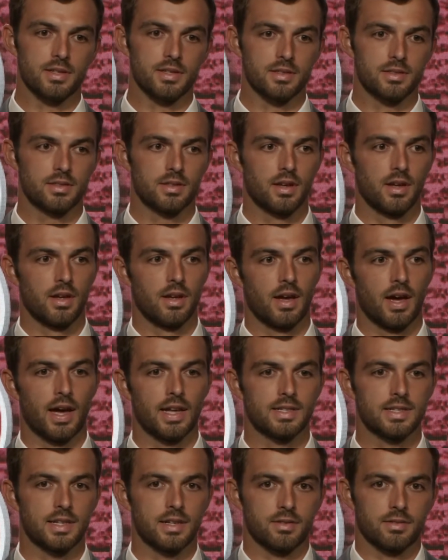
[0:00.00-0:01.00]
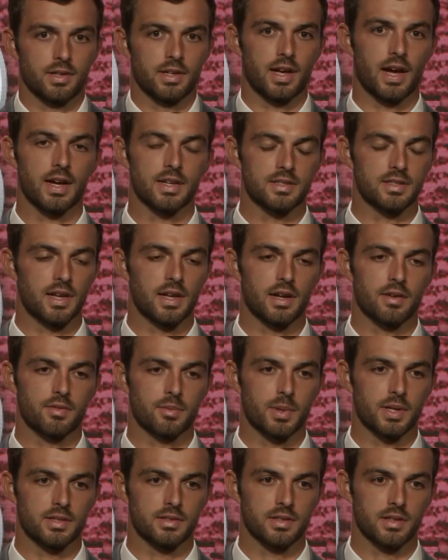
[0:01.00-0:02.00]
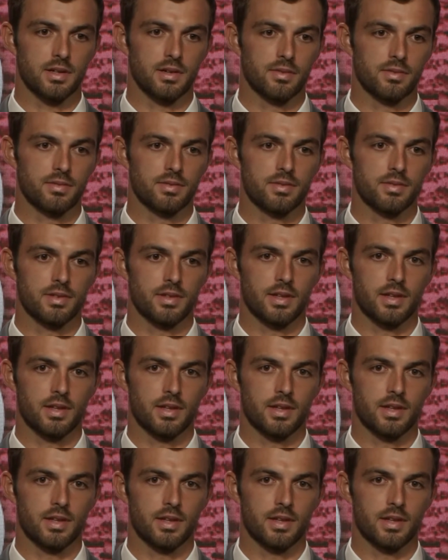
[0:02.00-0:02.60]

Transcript: Just I set a really high standard for myself.